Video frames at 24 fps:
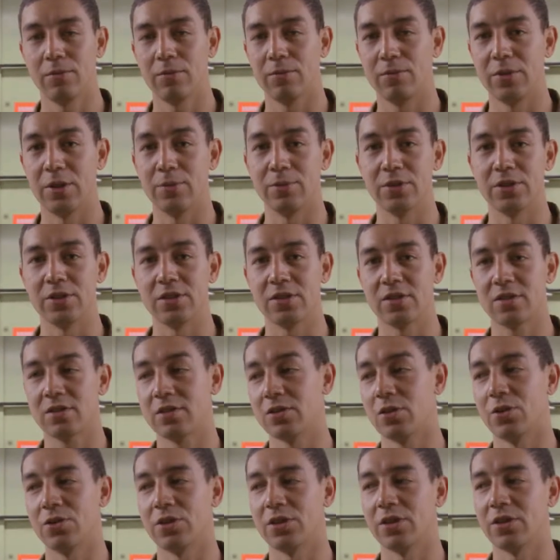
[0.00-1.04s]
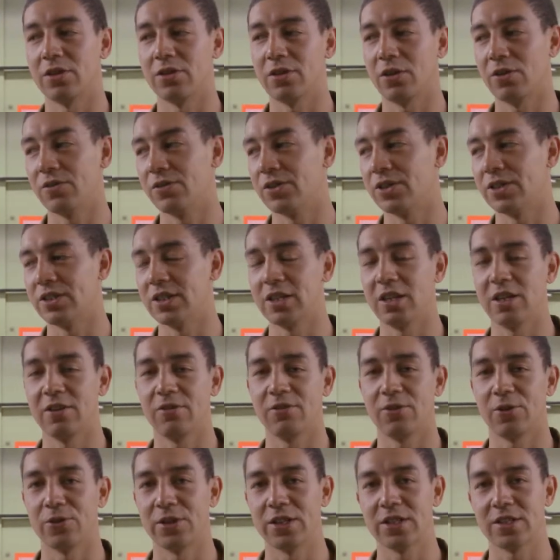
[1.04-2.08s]
members of the
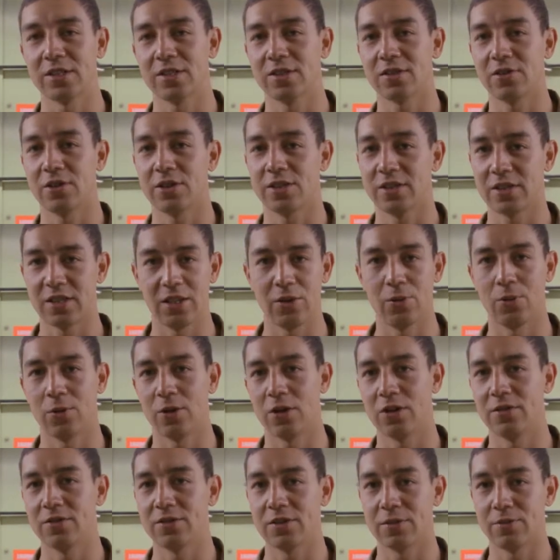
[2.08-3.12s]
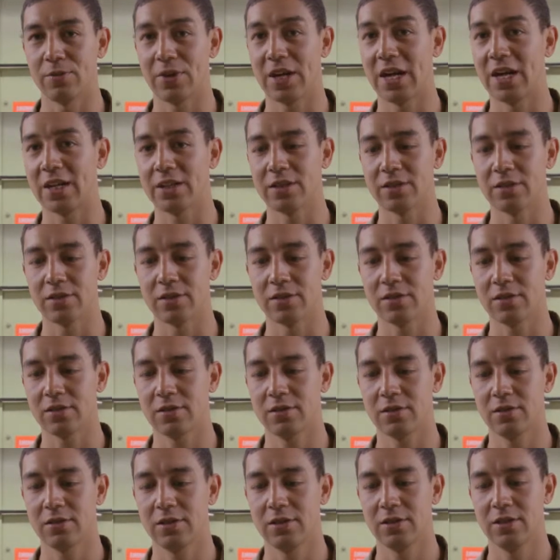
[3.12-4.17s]
DF on exercise, their wives and
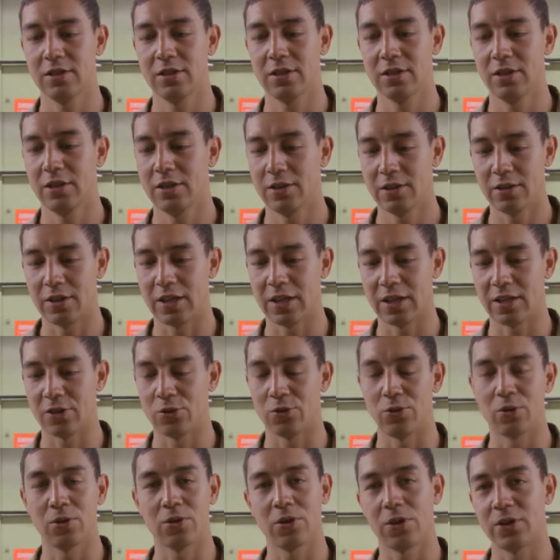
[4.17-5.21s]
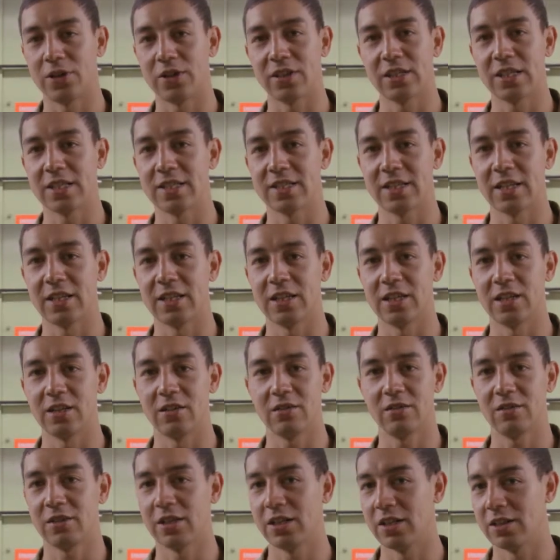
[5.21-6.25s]
partners. They can all kind of get
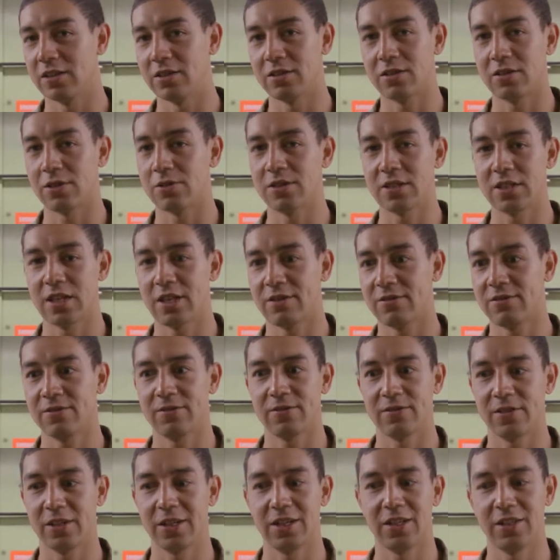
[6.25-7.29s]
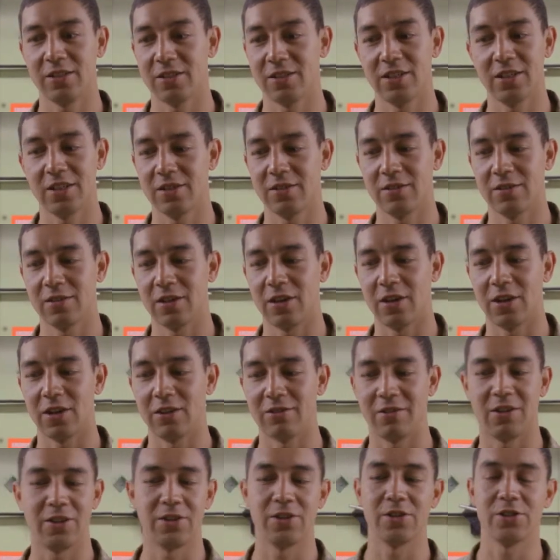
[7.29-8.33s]
together and do stuff, and yeah,
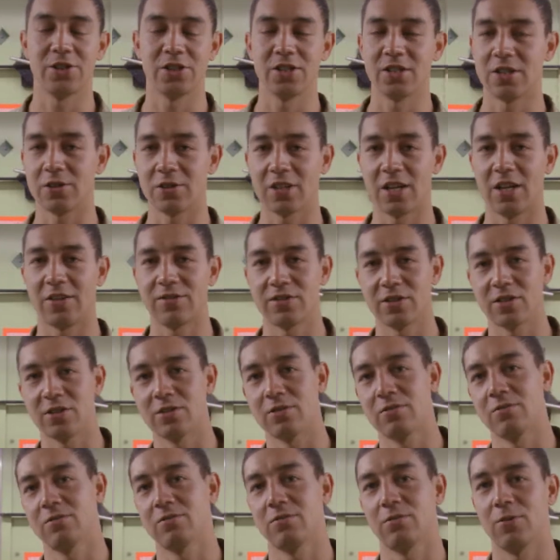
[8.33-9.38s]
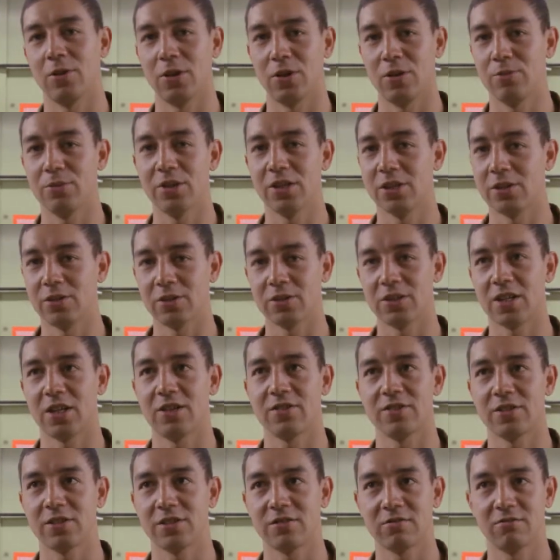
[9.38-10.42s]
I know she's looked after while I'm being looked
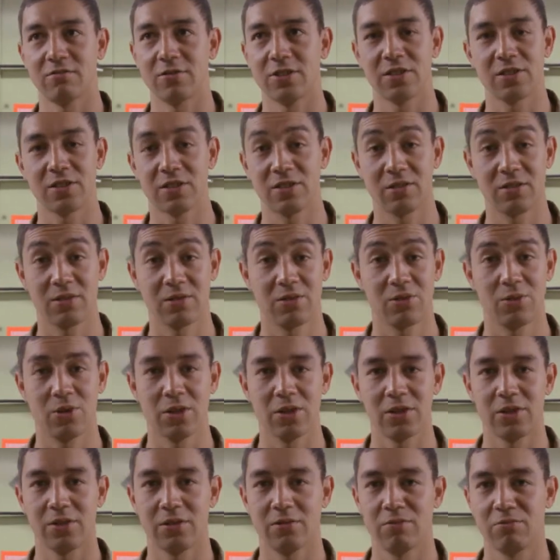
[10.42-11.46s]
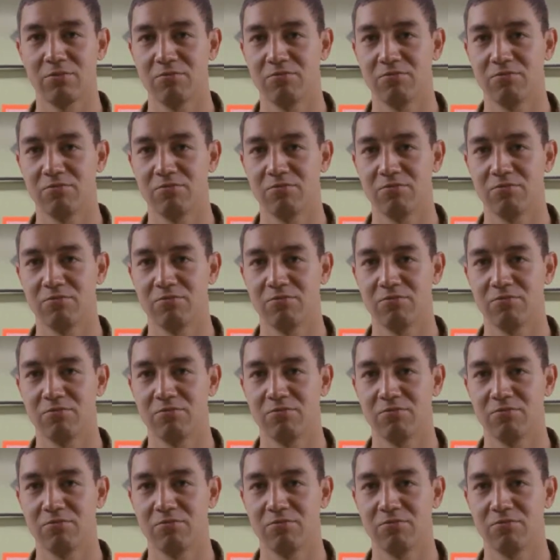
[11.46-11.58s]
after. It's quite good.